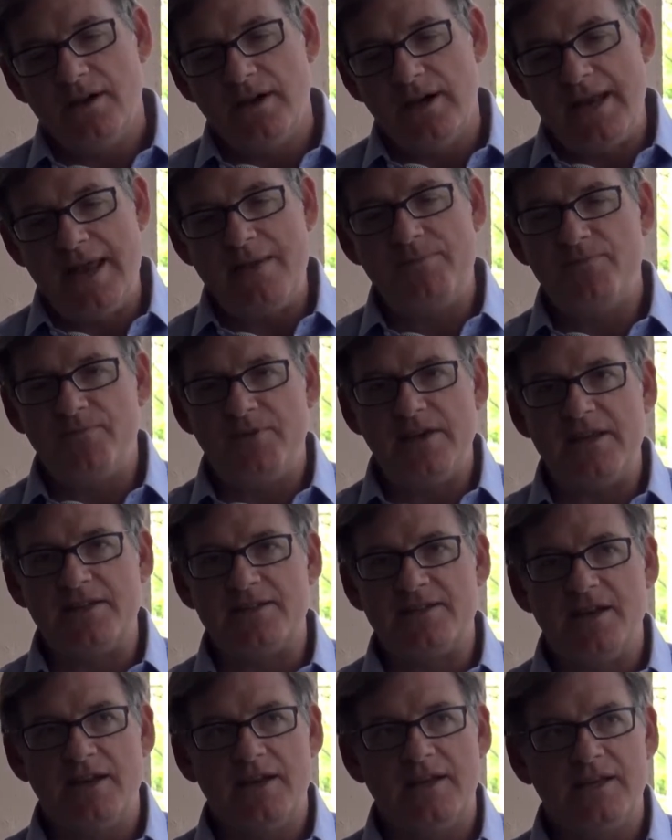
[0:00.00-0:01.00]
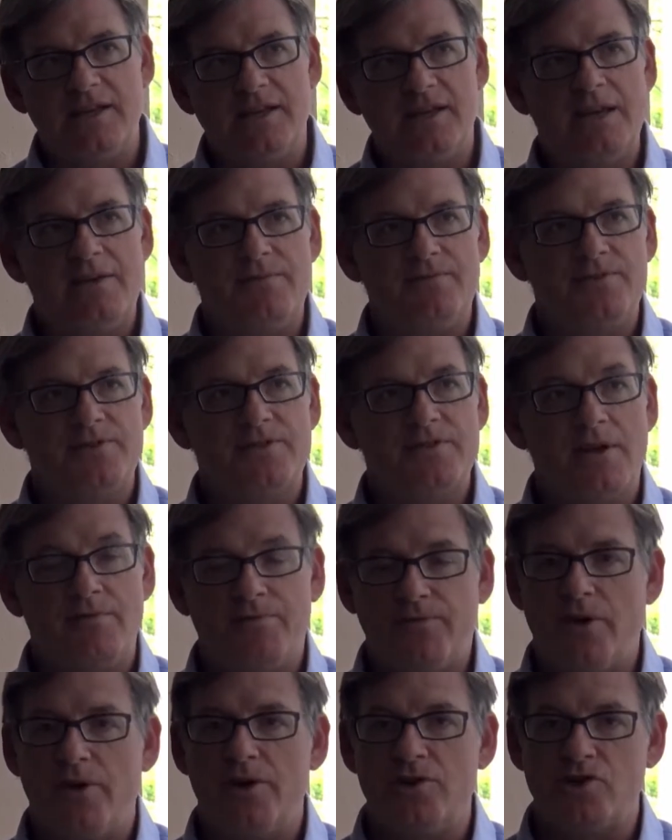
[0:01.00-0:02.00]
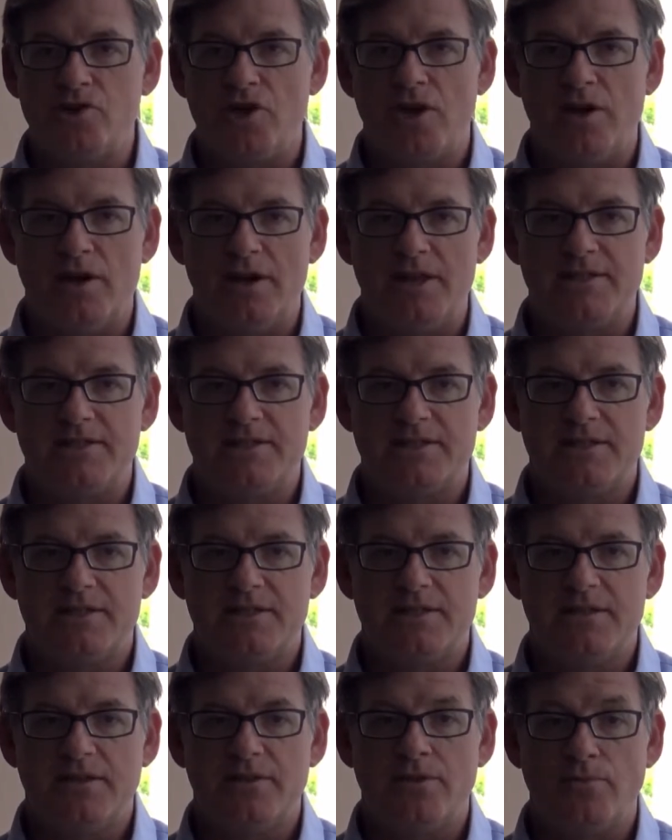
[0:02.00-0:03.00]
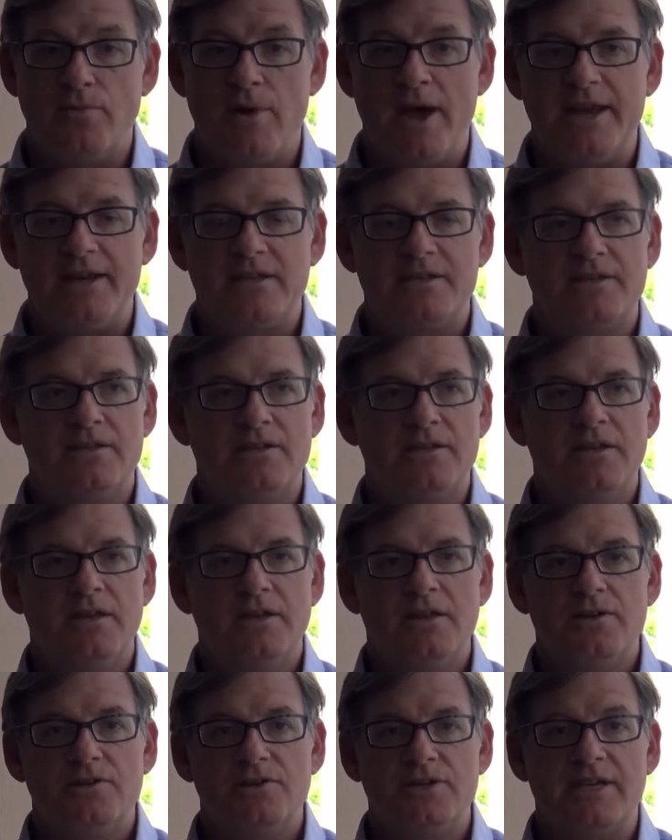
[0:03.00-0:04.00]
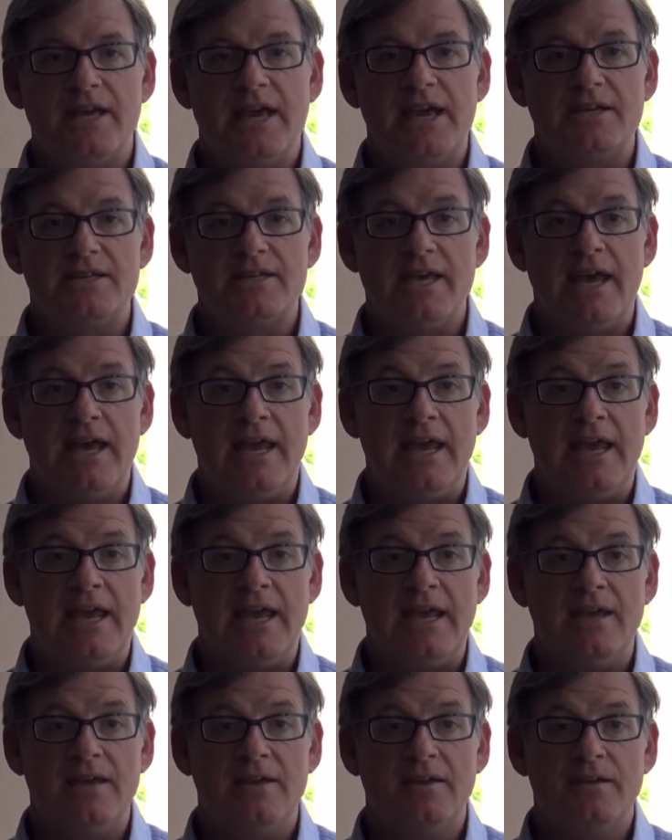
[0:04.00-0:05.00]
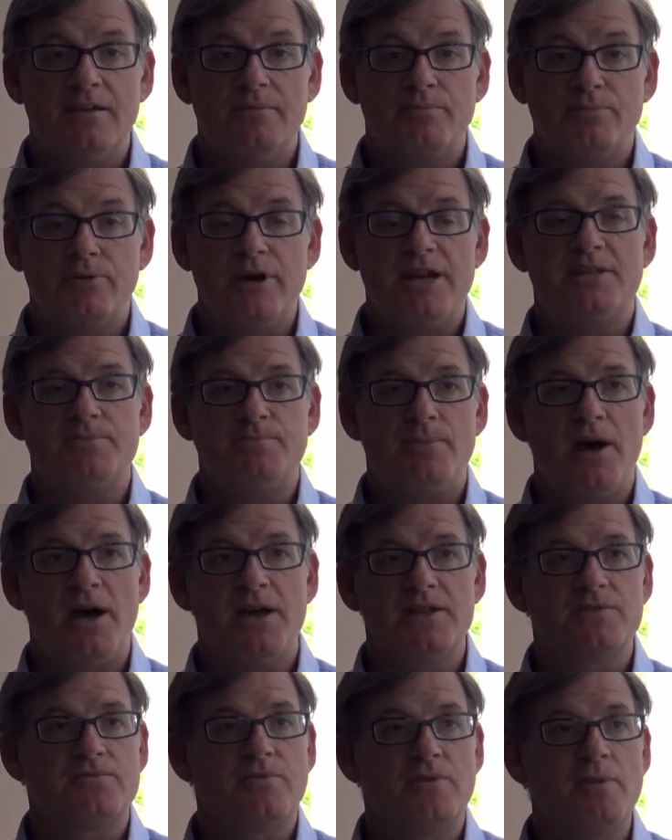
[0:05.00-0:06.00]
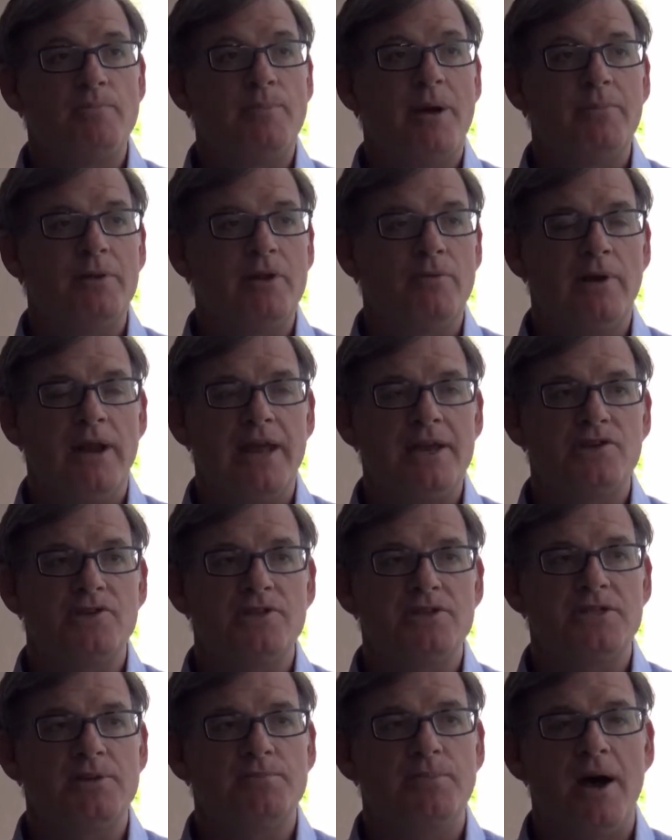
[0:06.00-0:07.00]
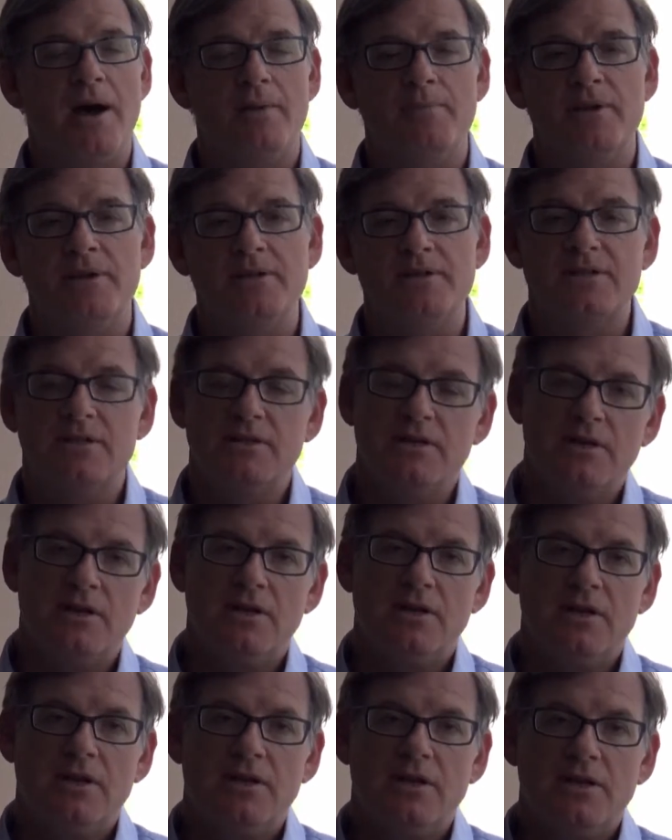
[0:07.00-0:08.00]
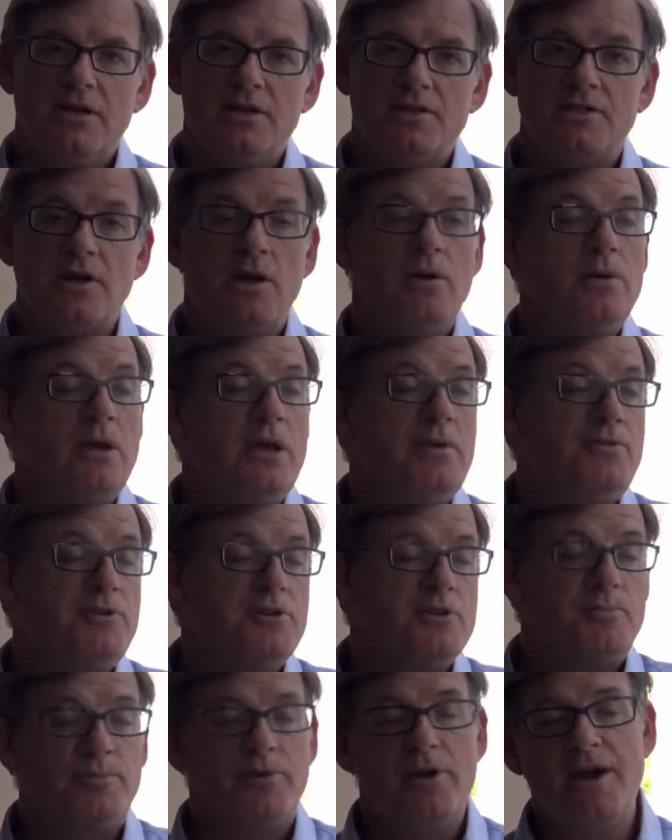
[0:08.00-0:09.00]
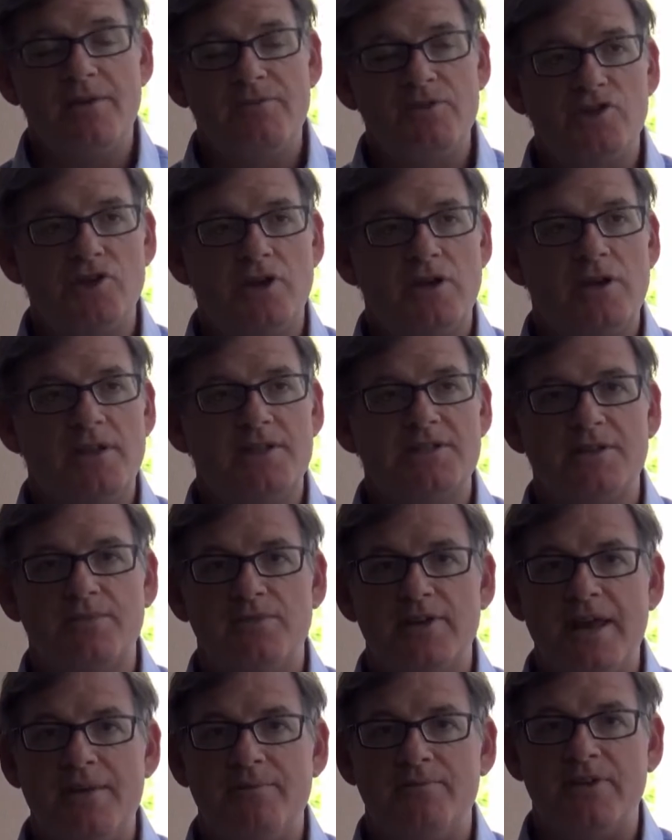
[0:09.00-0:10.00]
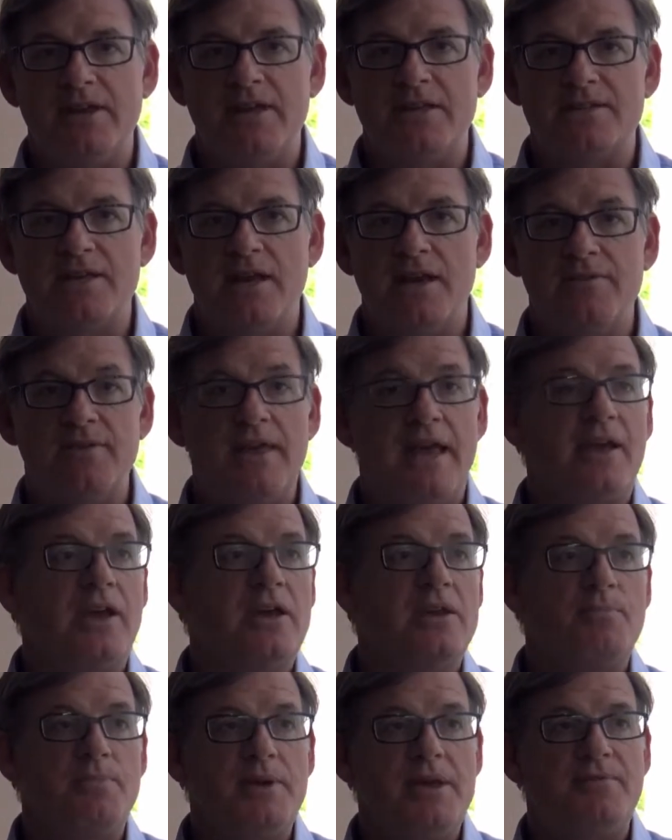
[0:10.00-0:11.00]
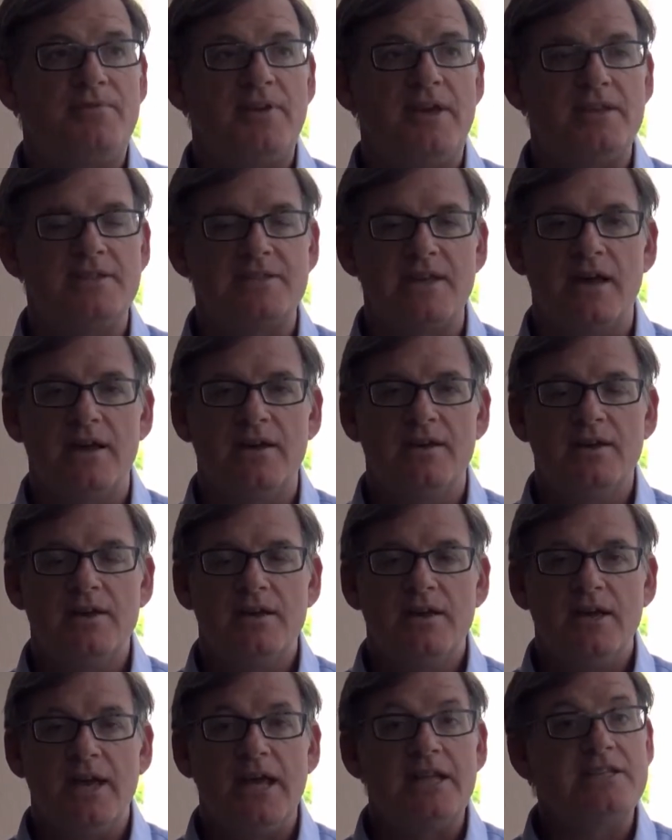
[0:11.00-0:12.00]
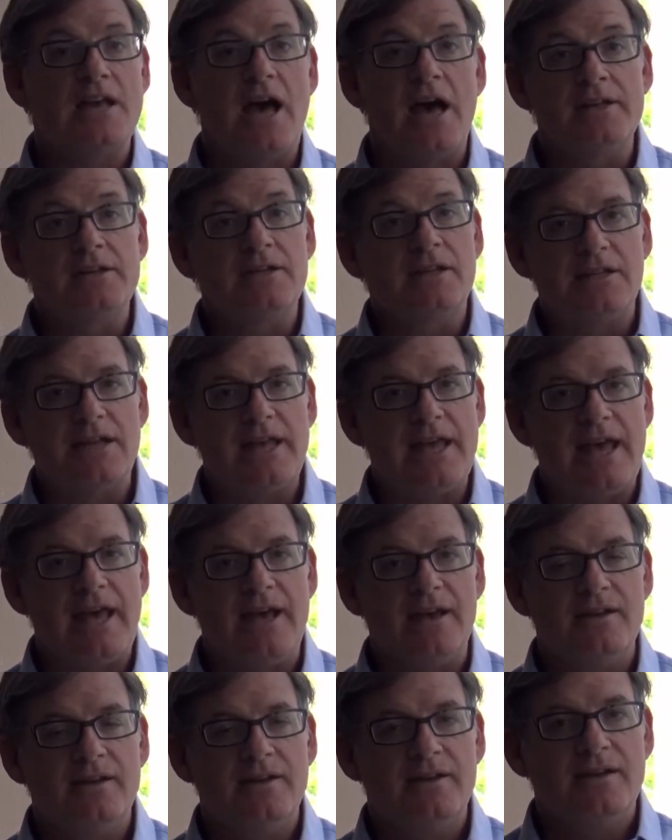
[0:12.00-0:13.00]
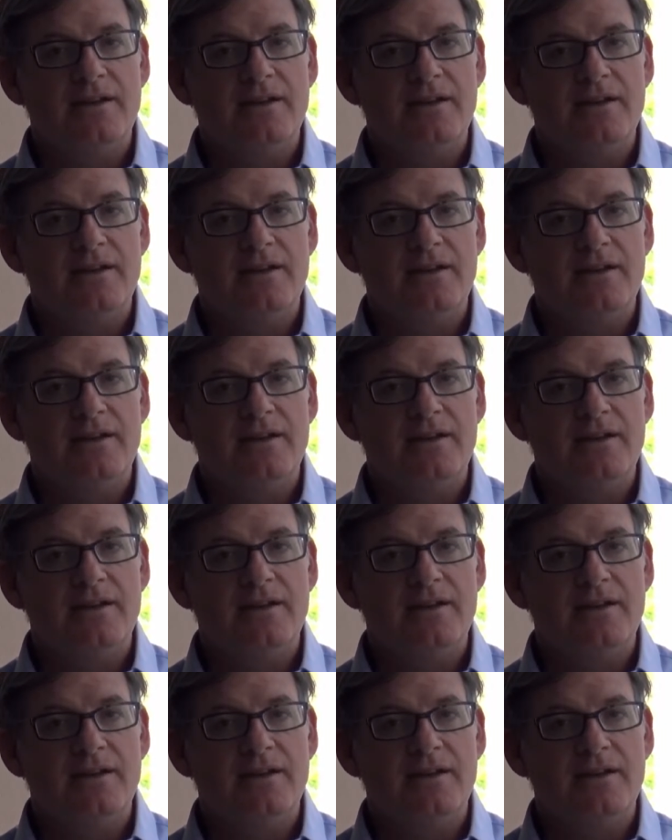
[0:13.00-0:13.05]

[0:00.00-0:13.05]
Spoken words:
An M visa gives a foreign journalist the right to get a press pass from the Public Relations Department. So if you deprive a journalist of an M visa and they get a B visa, it's unclear